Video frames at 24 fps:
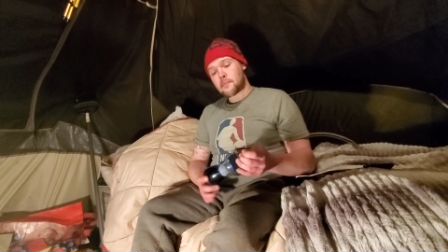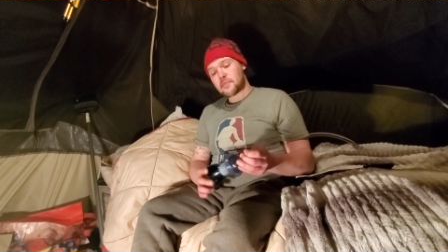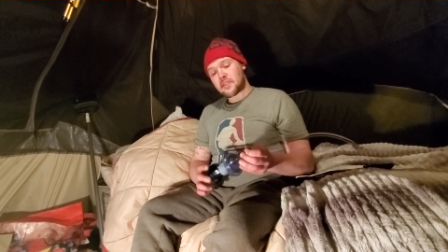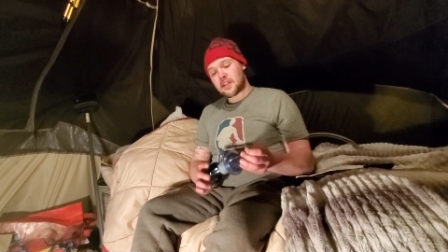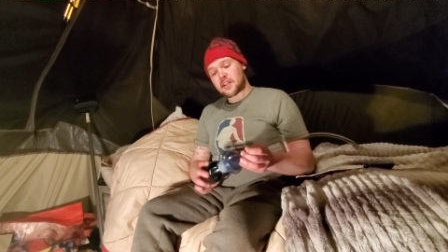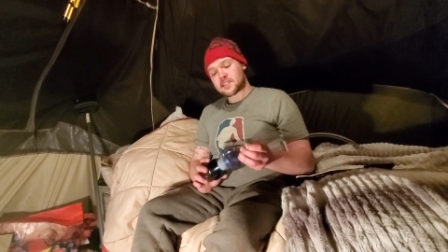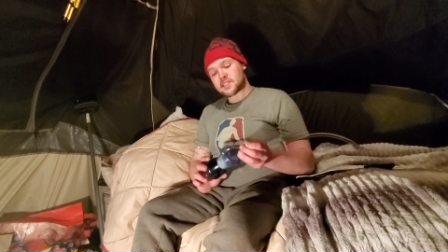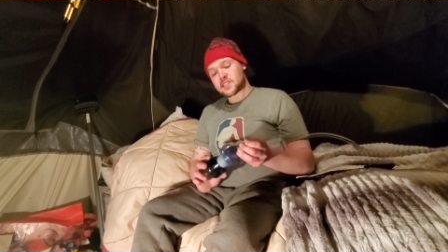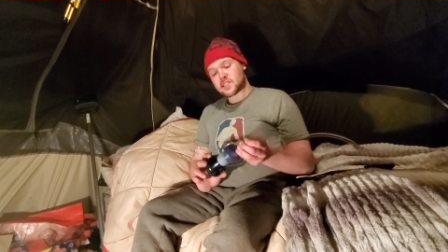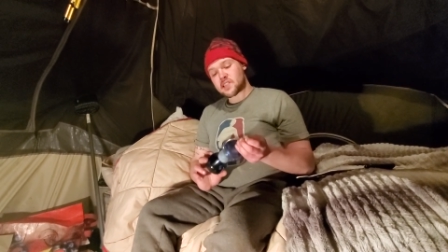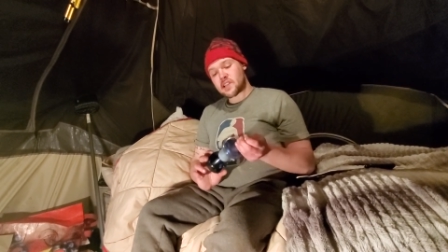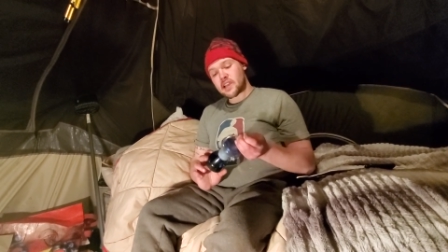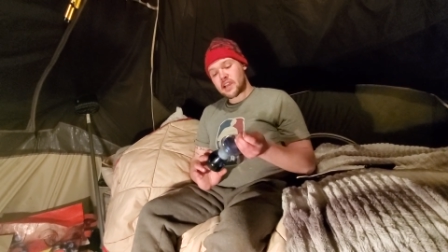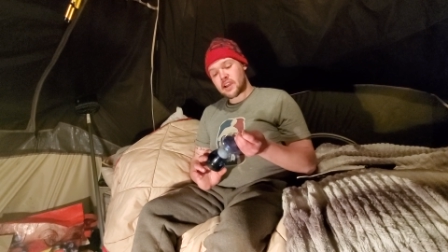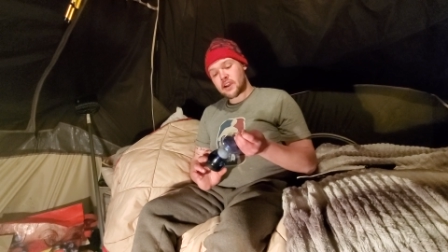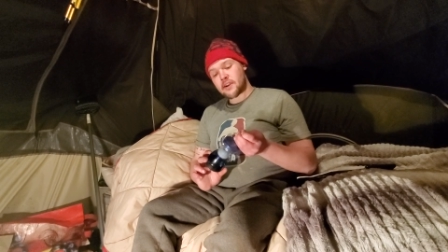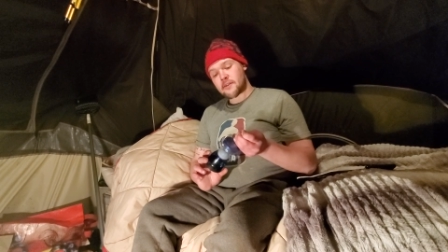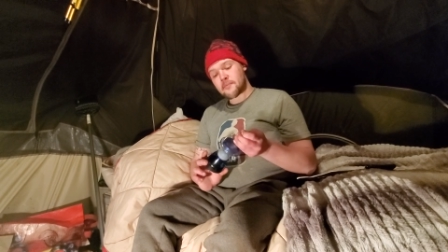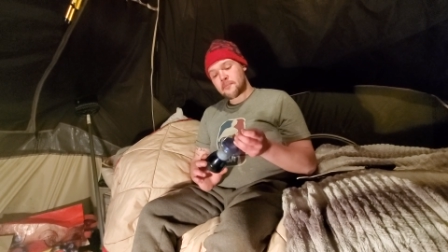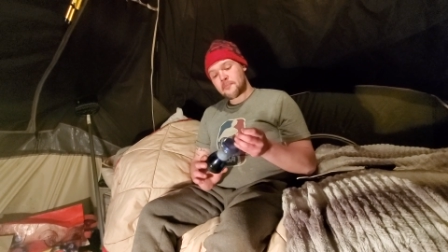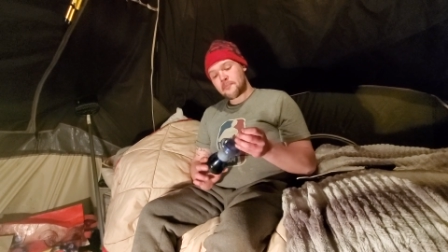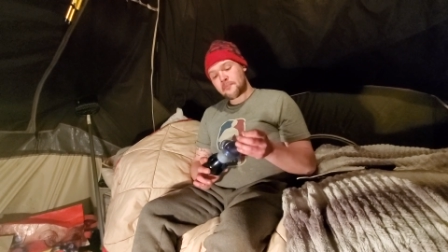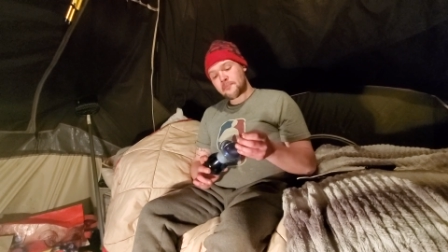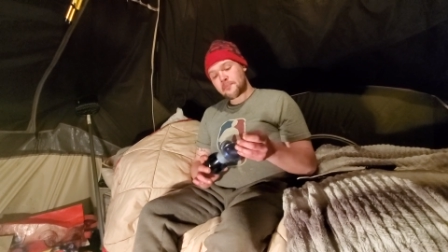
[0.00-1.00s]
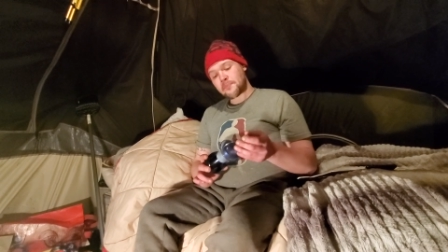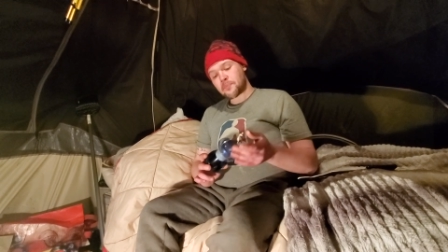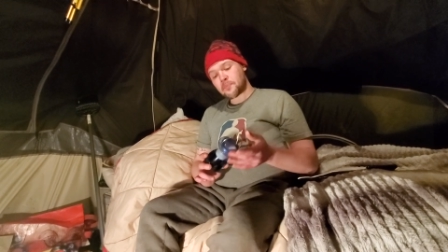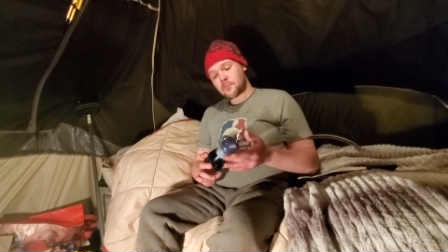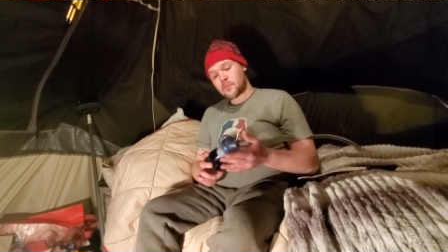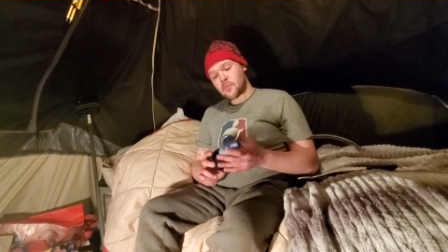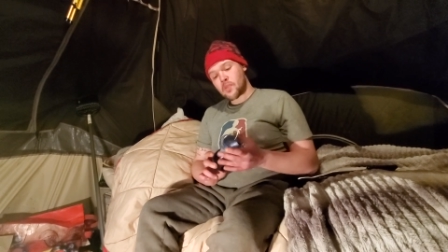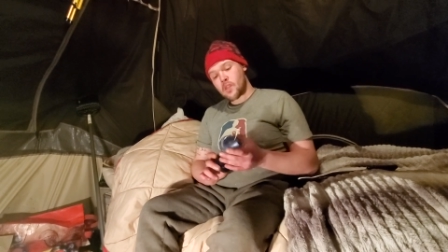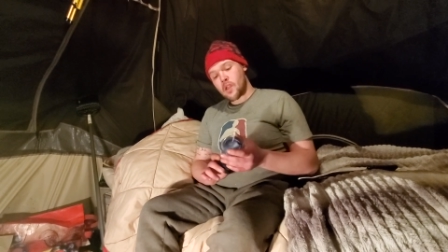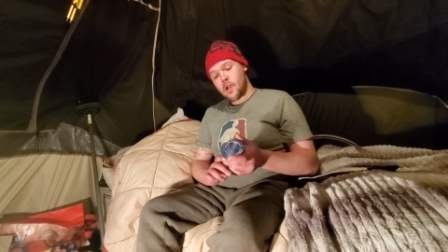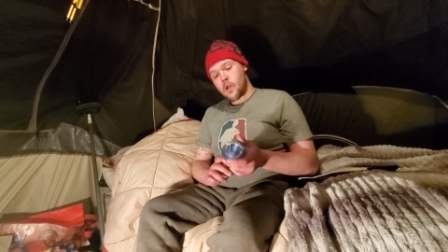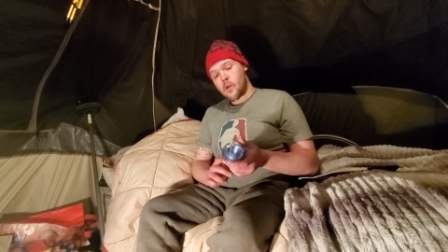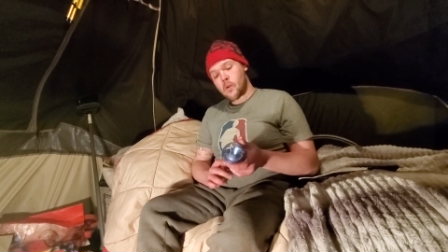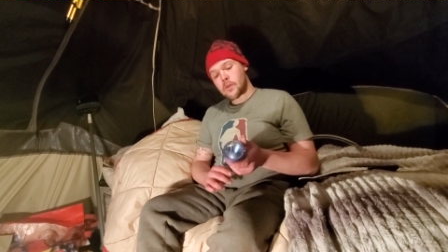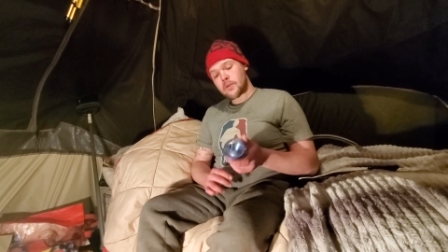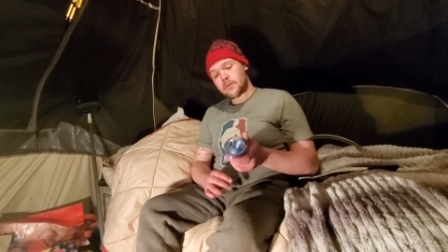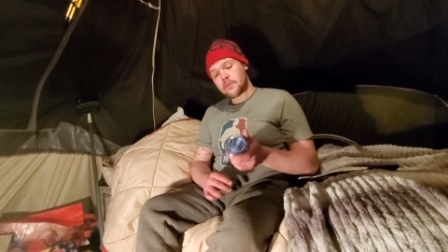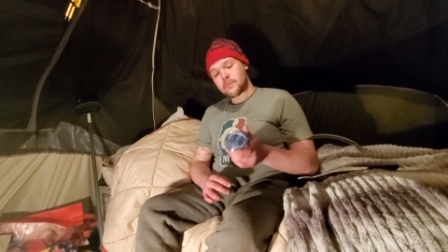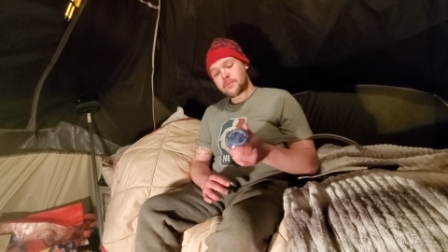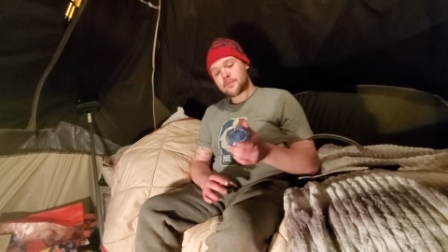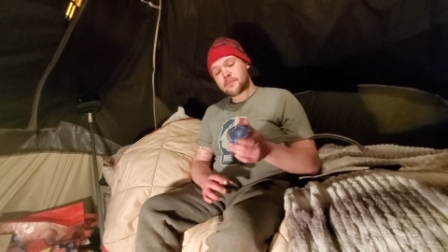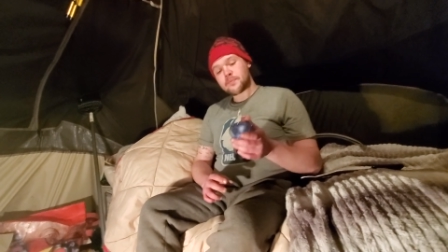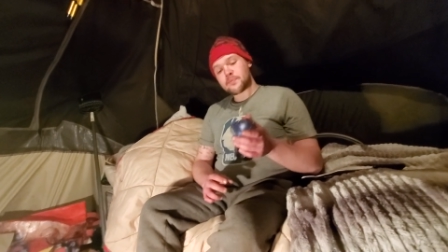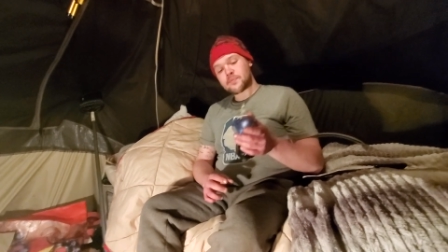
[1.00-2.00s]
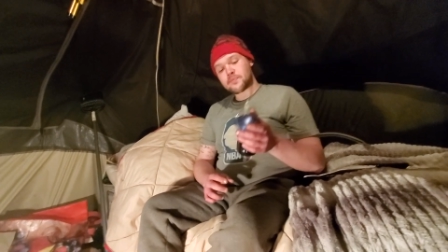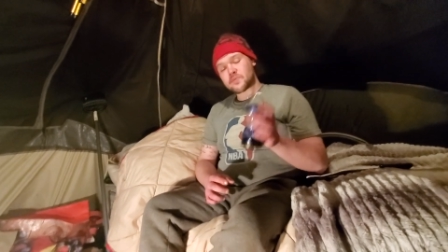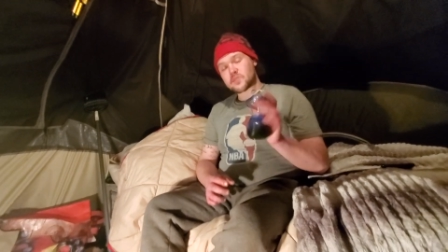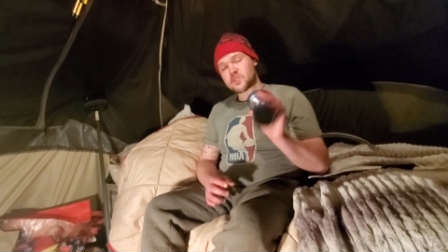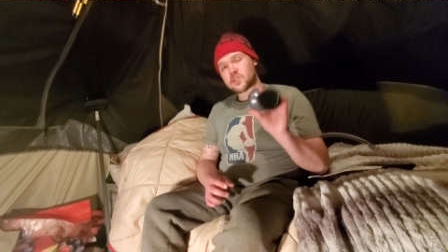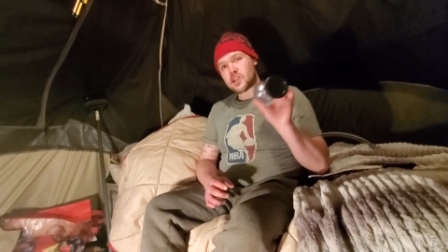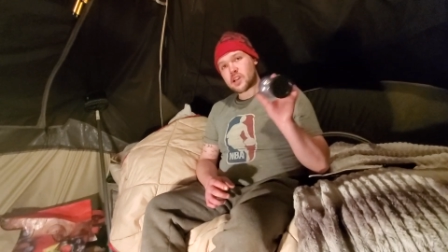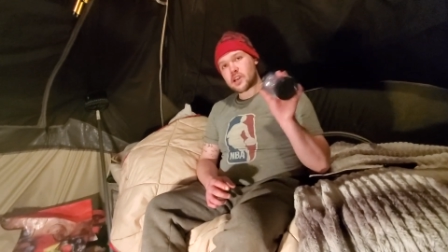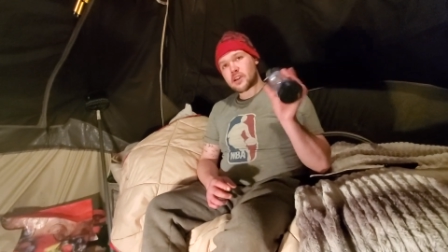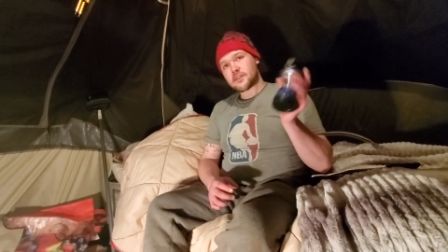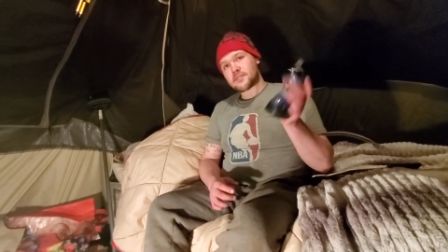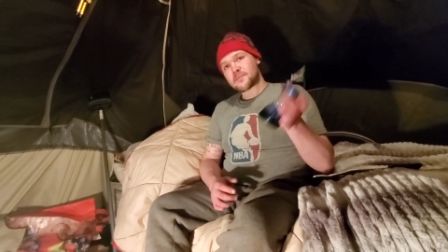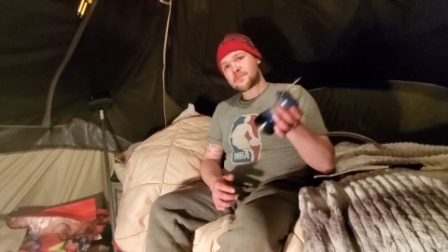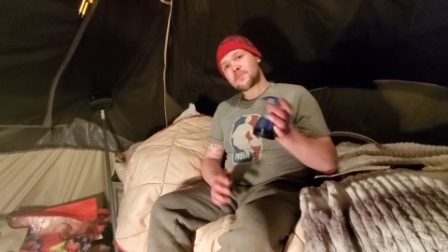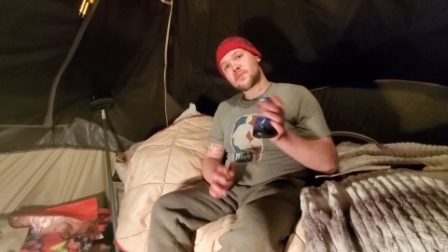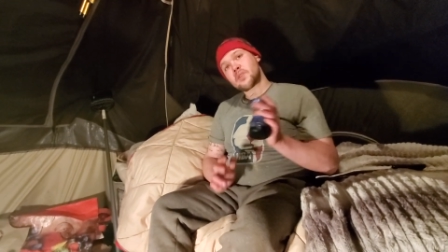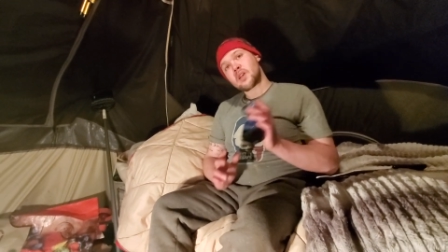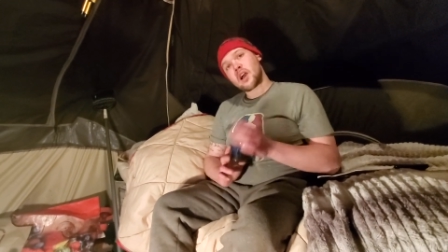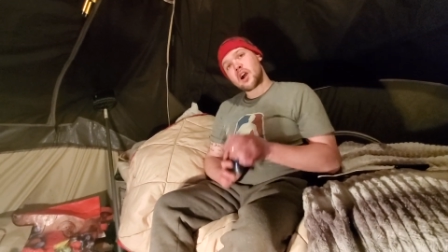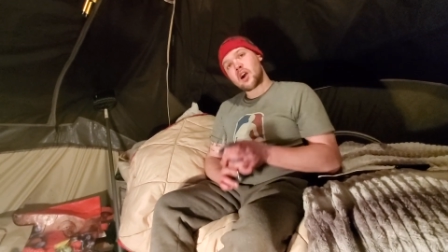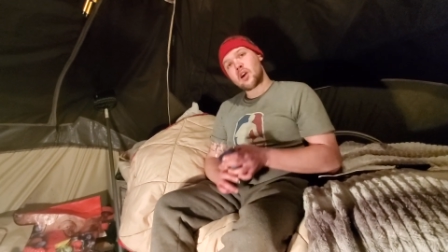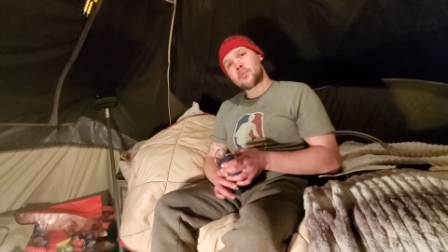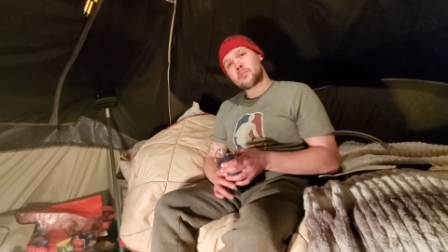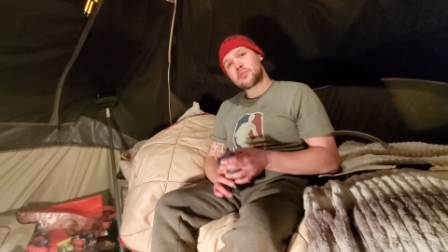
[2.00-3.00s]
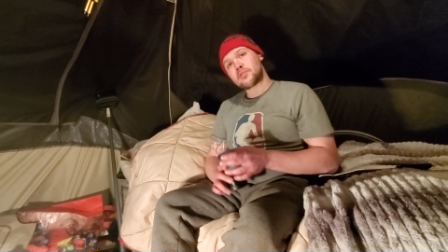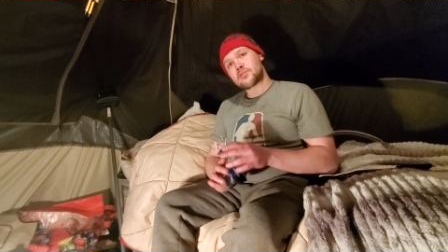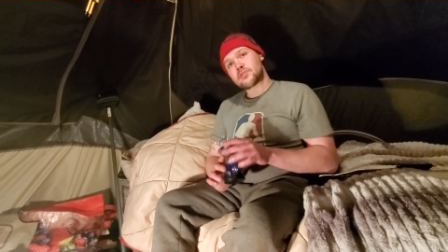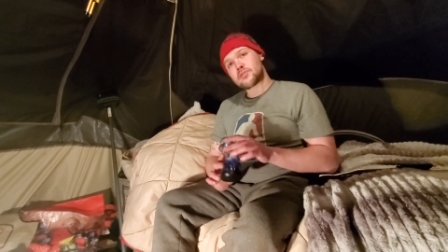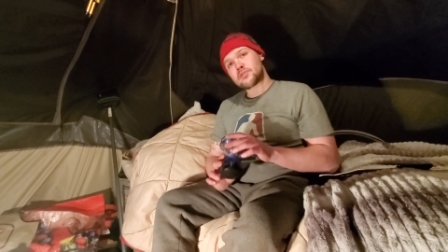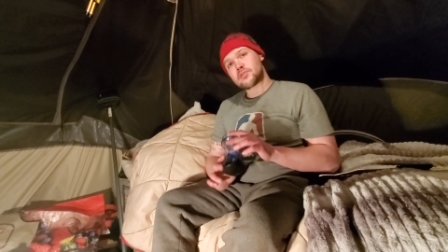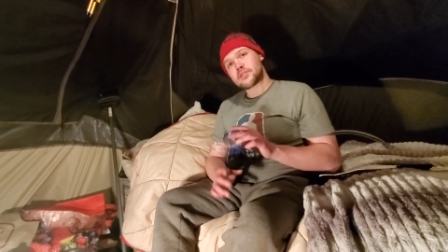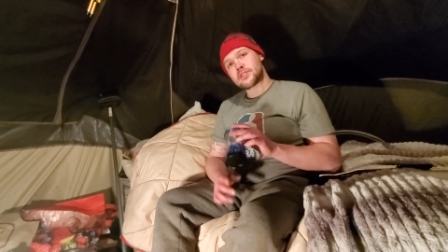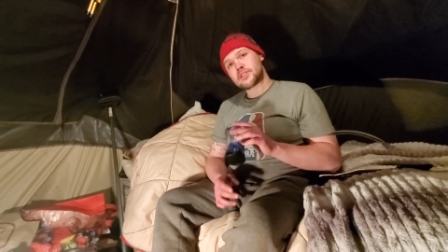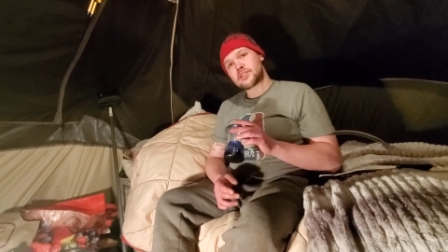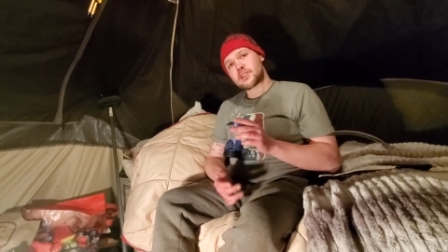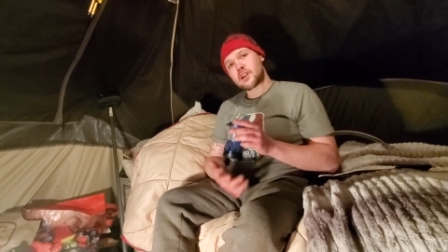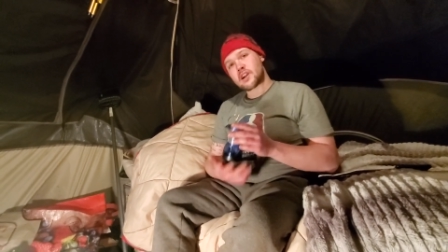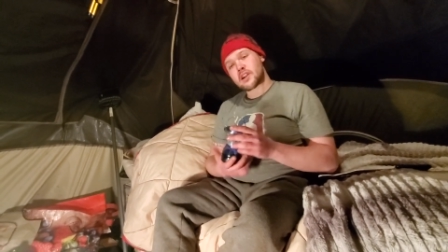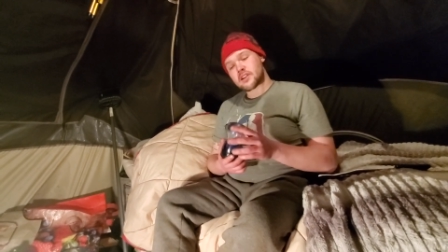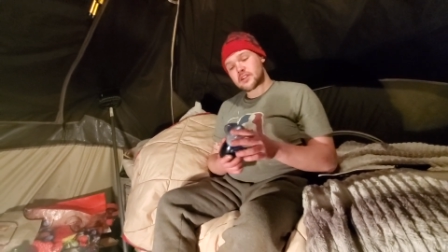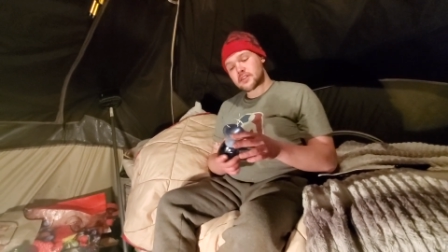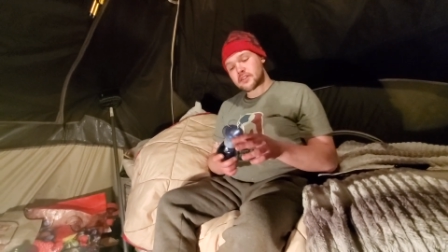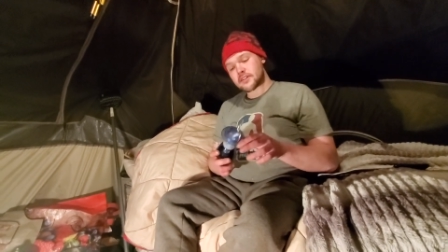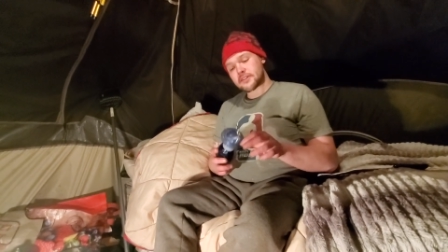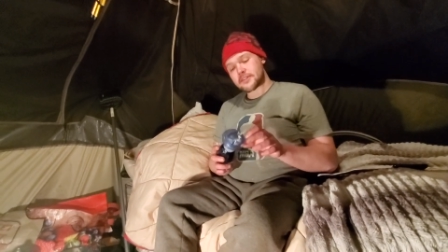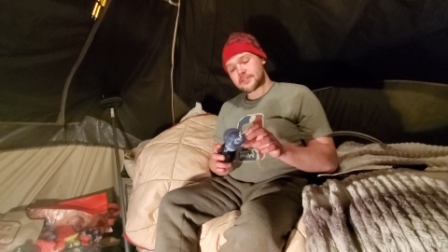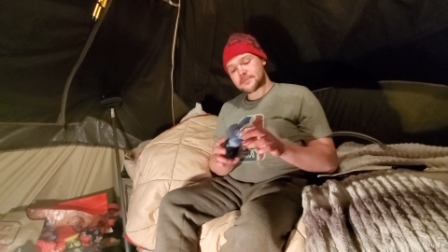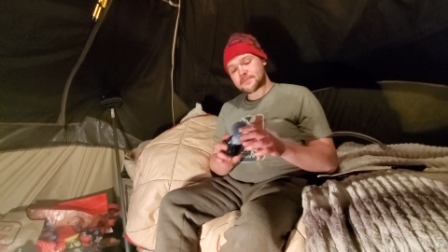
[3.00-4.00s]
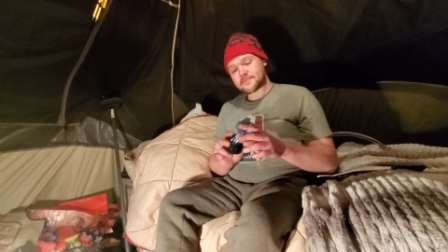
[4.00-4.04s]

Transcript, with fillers: that's there to help you through the dark.